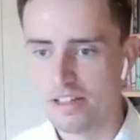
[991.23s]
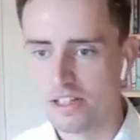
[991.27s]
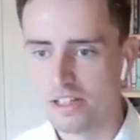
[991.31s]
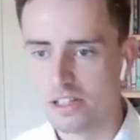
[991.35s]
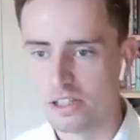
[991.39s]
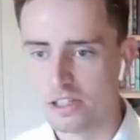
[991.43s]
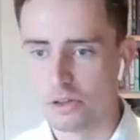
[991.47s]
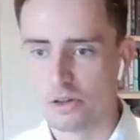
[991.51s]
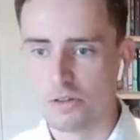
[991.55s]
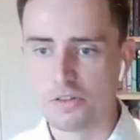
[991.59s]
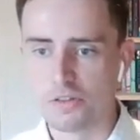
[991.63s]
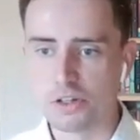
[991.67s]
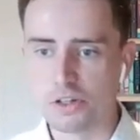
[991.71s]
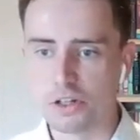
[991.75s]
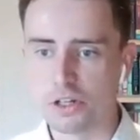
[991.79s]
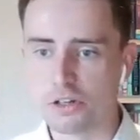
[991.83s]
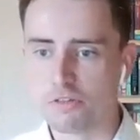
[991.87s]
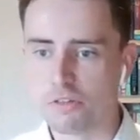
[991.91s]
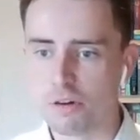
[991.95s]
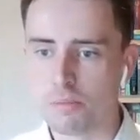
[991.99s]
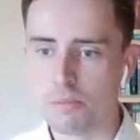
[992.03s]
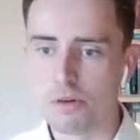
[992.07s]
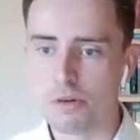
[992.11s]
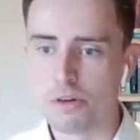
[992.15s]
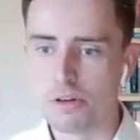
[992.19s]
So if you can
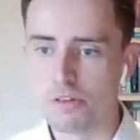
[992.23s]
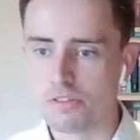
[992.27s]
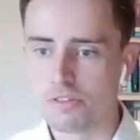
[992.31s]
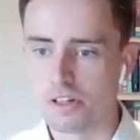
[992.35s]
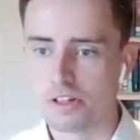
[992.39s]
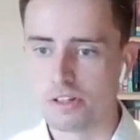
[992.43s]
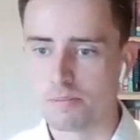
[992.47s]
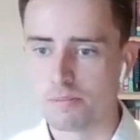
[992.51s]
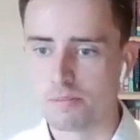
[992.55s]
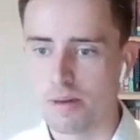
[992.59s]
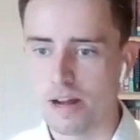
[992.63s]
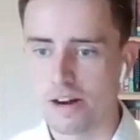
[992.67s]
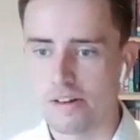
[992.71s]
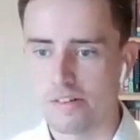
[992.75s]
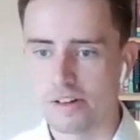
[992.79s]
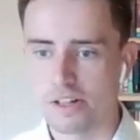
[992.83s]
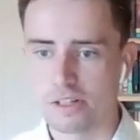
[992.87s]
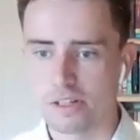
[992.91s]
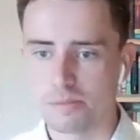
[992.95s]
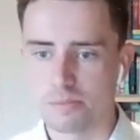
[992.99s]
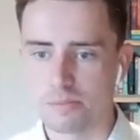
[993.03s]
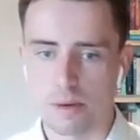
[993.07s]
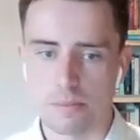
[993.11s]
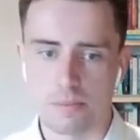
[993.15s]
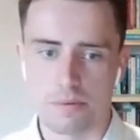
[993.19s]
remove those
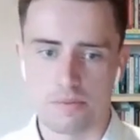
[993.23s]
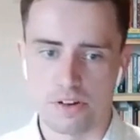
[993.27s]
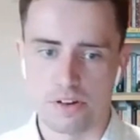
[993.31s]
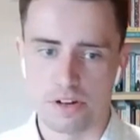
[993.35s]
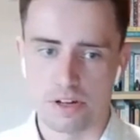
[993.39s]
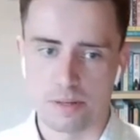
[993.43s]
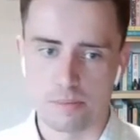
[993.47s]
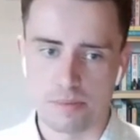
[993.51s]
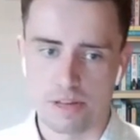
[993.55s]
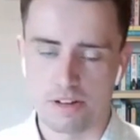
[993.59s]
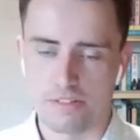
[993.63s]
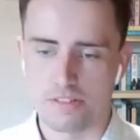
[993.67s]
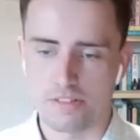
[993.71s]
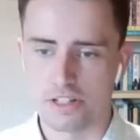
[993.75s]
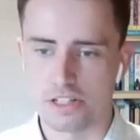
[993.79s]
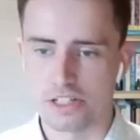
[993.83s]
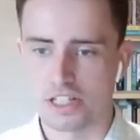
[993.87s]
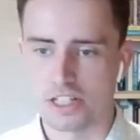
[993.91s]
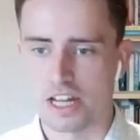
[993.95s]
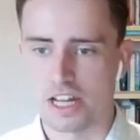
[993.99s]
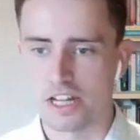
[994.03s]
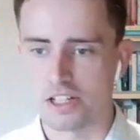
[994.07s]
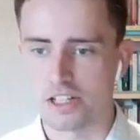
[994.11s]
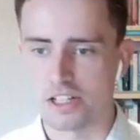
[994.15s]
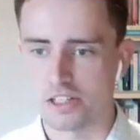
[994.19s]
barriers by providing better
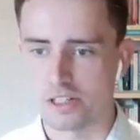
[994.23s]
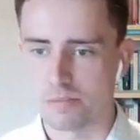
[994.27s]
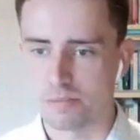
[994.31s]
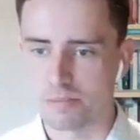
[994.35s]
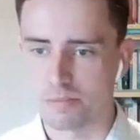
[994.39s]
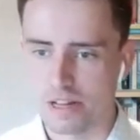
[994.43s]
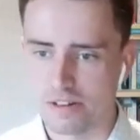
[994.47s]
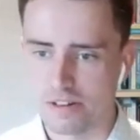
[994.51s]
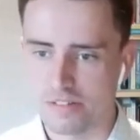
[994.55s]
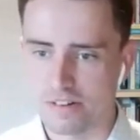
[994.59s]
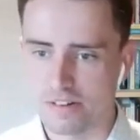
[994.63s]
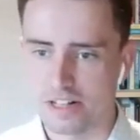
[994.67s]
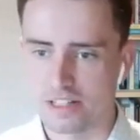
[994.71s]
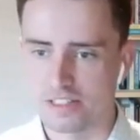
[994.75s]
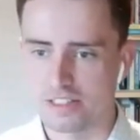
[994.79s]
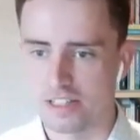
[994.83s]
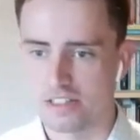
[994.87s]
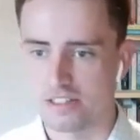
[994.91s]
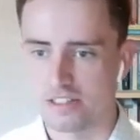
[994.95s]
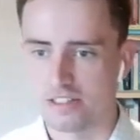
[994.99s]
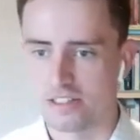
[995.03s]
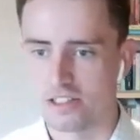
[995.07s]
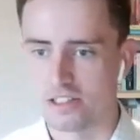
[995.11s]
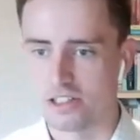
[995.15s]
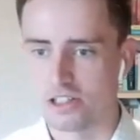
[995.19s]
education, better
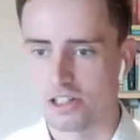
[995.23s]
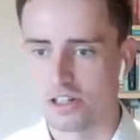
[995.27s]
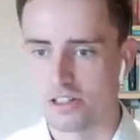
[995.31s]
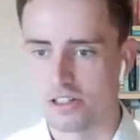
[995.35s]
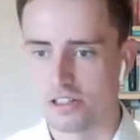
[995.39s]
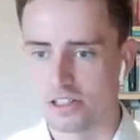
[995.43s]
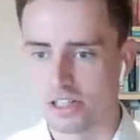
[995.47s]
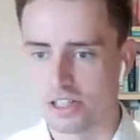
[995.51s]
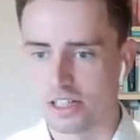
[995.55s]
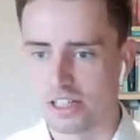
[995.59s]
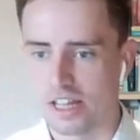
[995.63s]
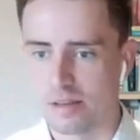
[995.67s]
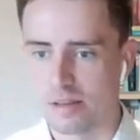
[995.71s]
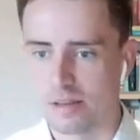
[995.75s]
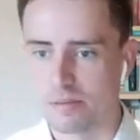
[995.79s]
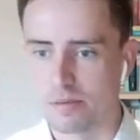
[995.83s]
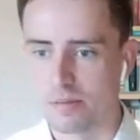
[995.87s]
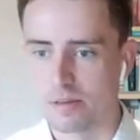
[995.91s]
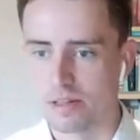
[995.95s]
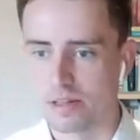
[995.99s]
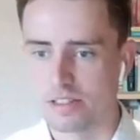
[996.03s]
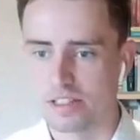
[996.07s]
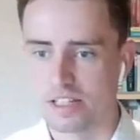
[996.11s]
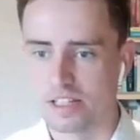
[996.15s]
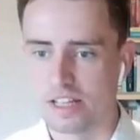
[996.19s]
access to charging
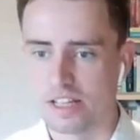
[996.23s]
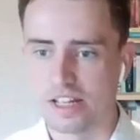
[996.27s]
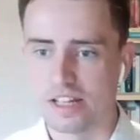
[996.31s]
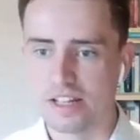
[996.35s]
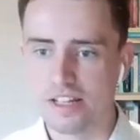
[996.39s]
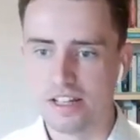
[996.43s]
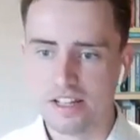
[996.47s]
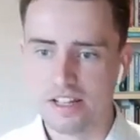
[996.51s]
capability,